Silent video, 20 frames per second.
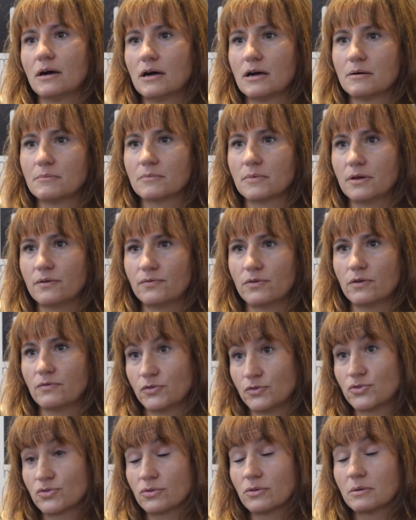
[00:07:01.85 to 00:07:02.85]
um, if, if
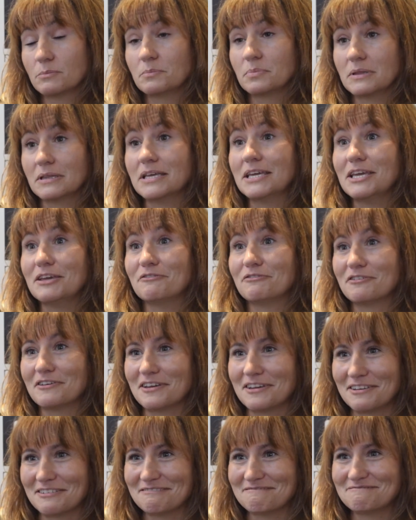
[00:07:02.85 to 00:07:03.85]
you truly believe
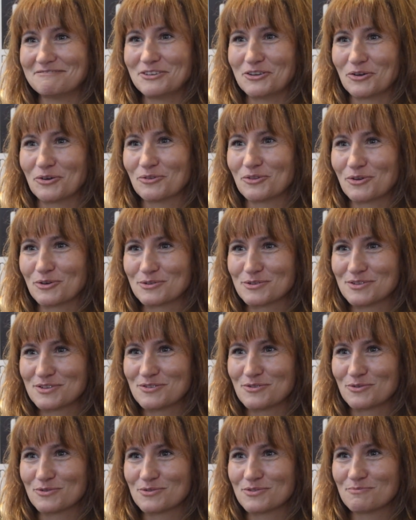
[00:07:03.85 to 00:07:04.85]
in you know those
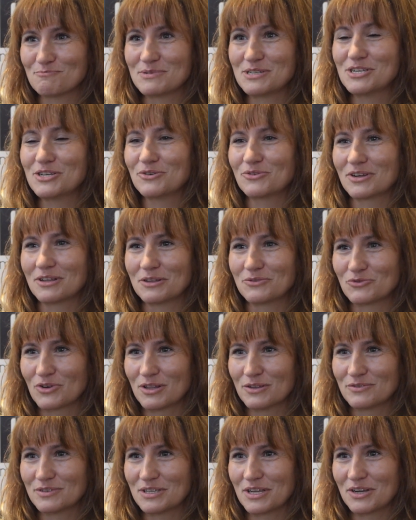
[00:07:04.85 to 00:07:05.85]
those material and
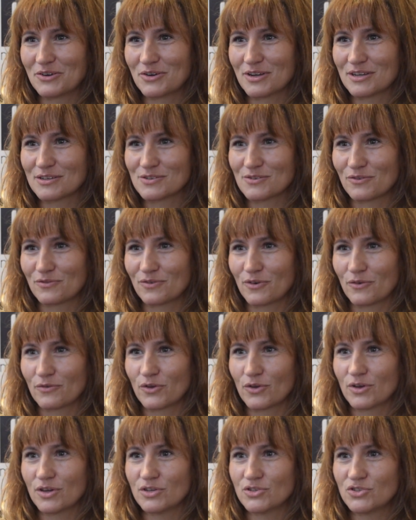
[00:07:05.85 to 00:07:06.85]
relevant areas of, of
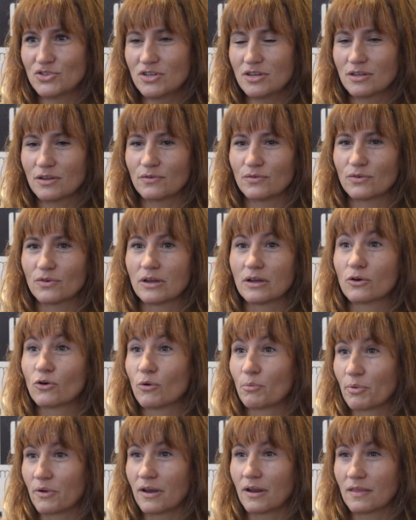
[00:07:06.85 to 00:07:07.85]
your ESG and if you're
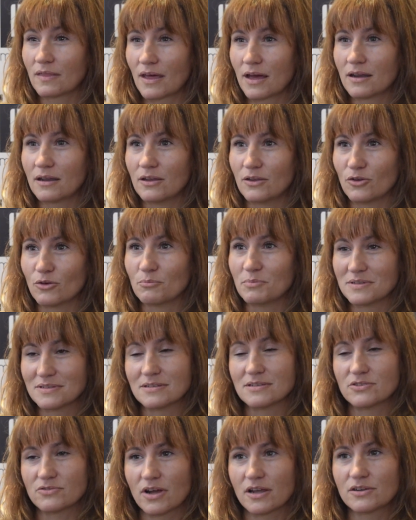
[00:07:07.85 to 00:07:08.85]
incorporating that in your
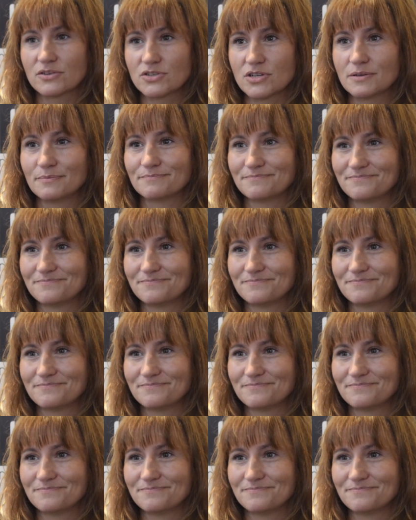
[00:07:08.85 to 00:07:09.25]
business strategy.